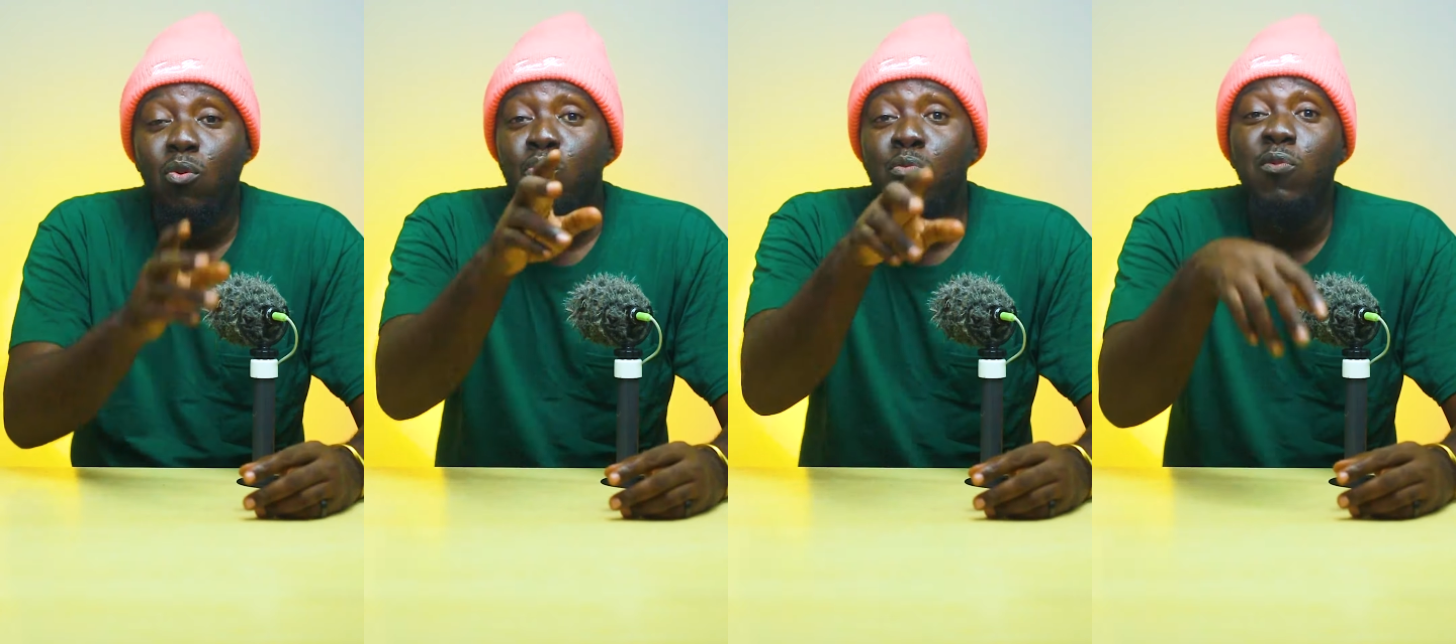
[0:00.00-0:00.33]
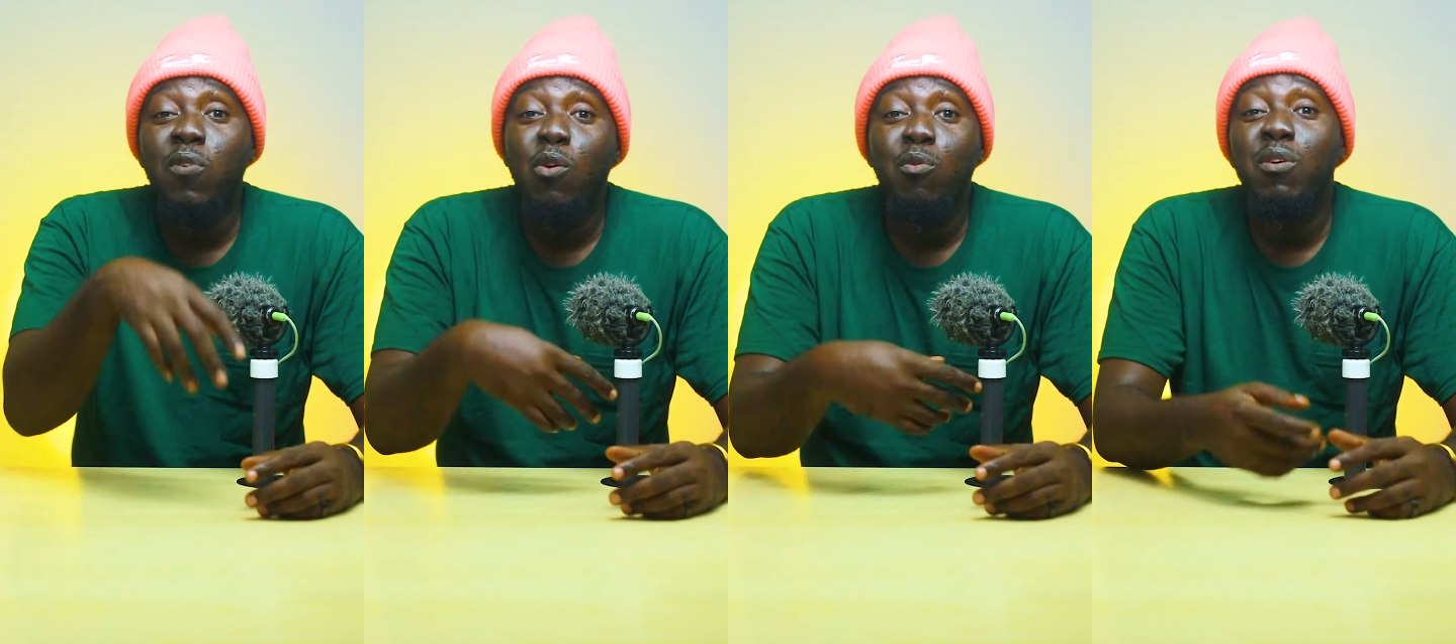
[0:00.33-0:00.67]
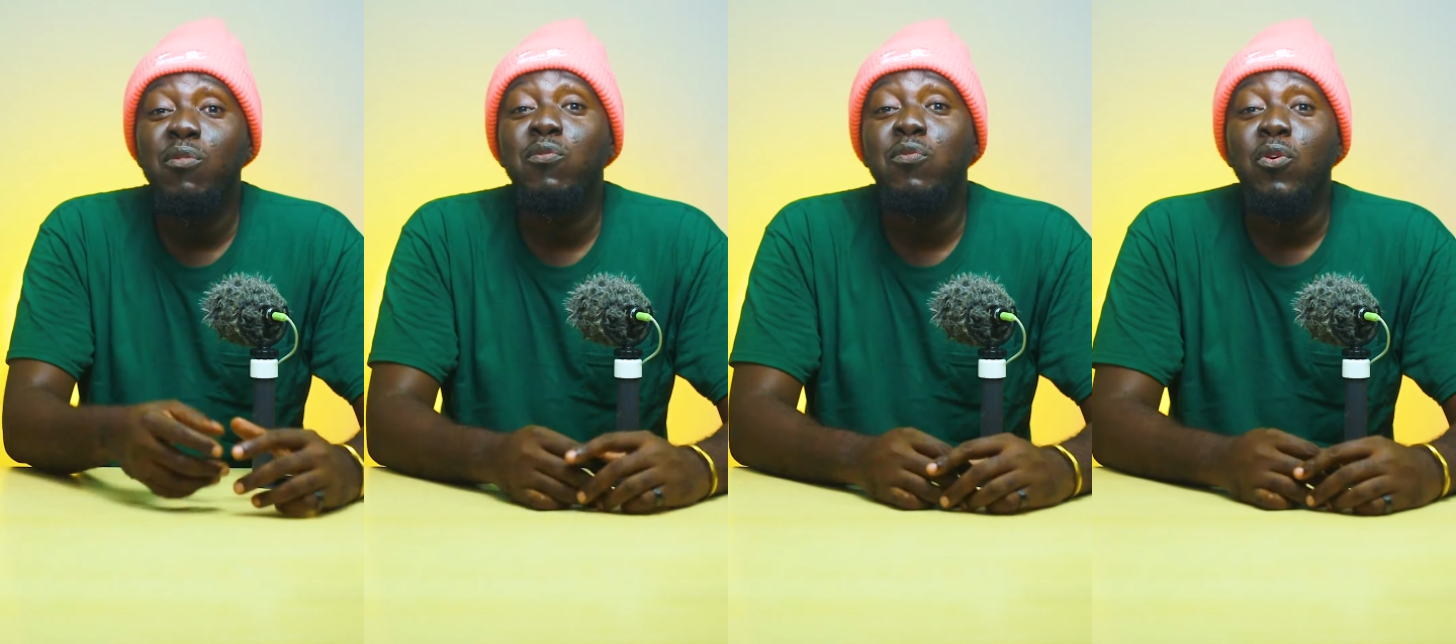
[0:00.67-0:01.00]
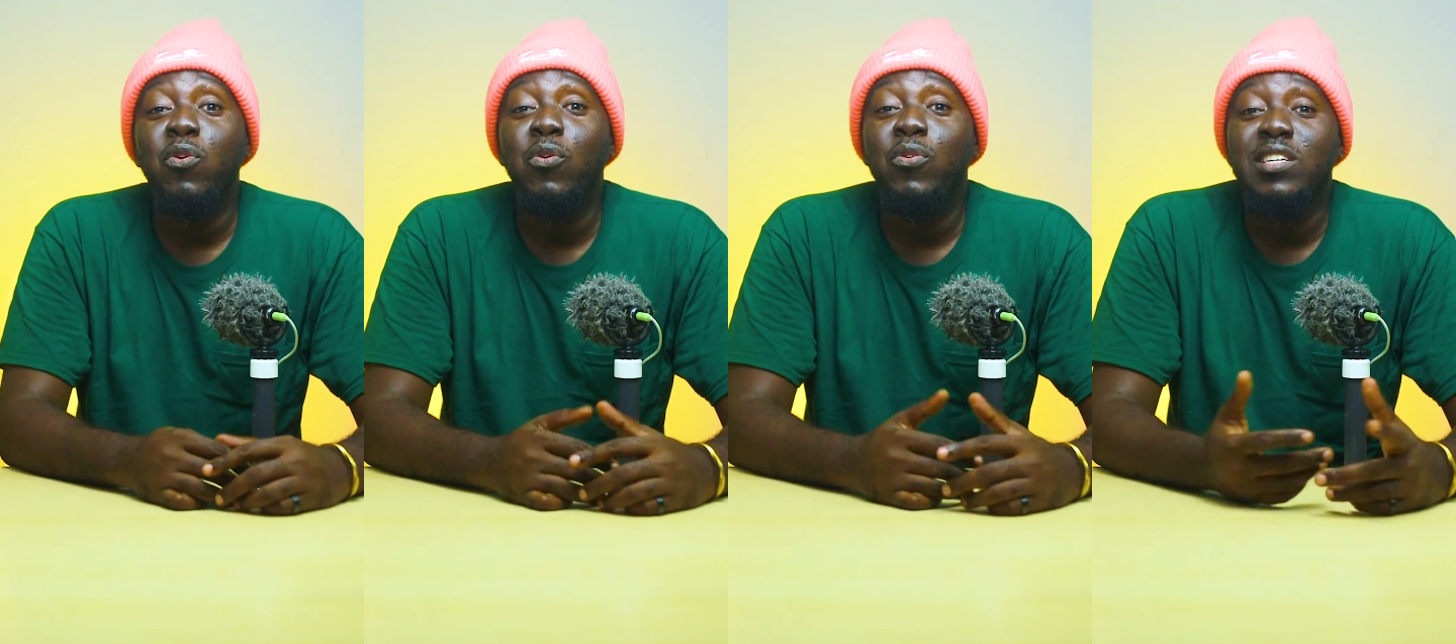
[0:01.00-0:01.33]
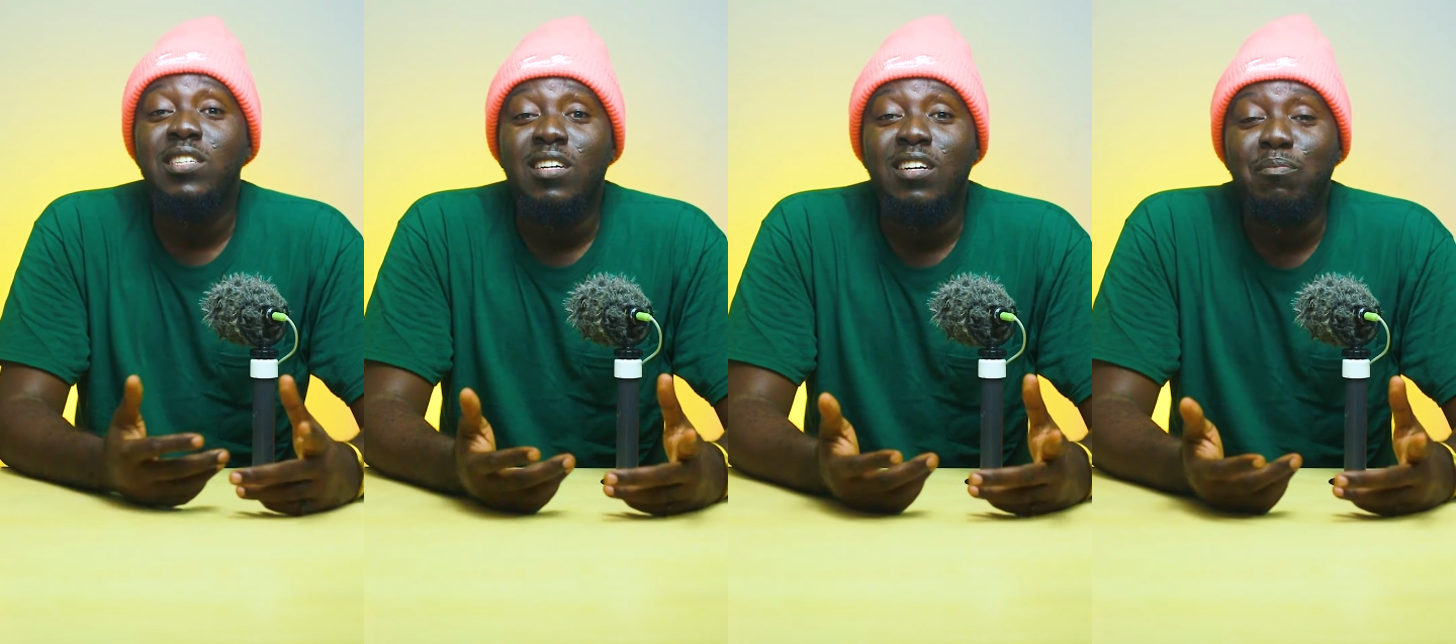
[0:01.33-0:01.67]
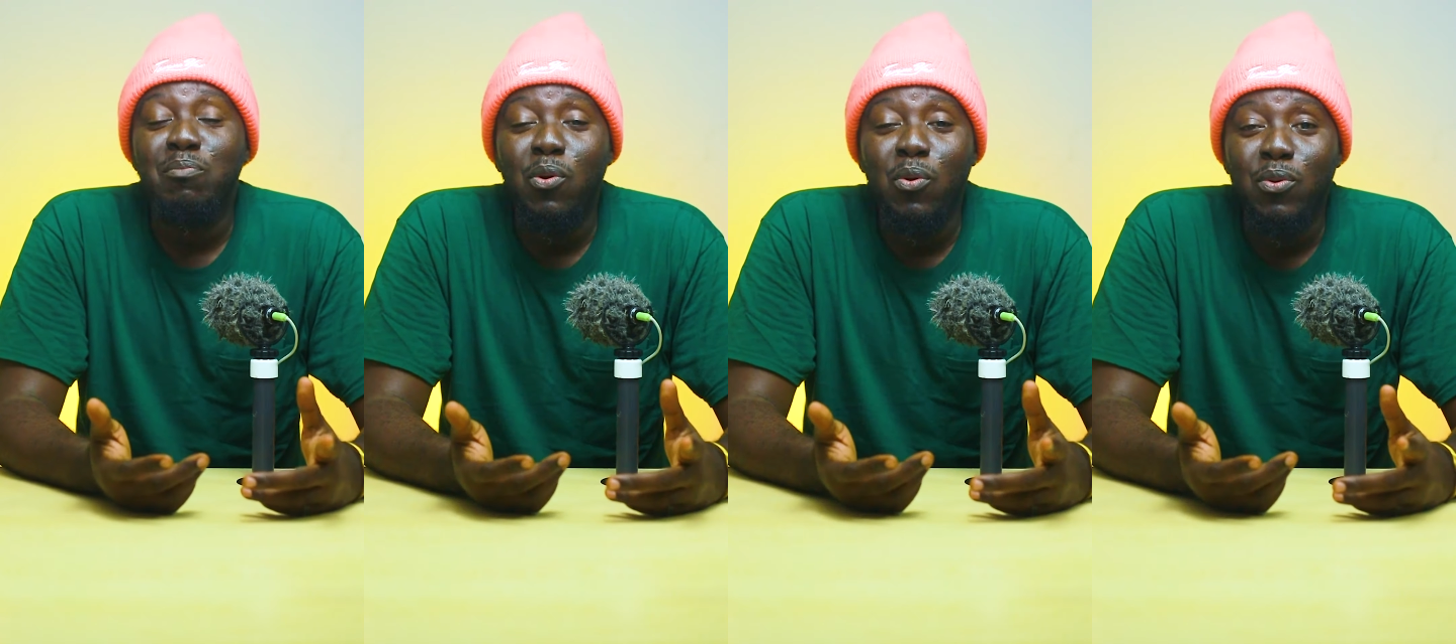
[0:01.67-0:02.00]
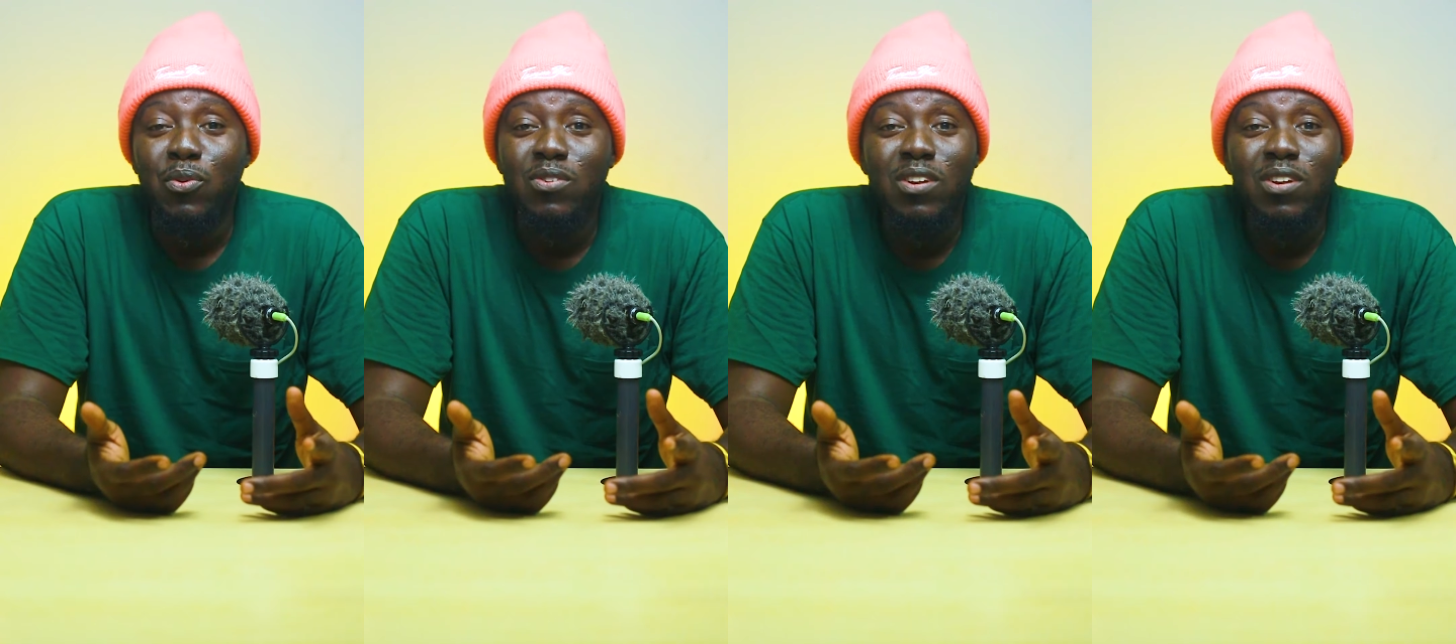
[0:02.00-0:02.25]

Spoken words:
Ubufa ubufu for no reason, bro.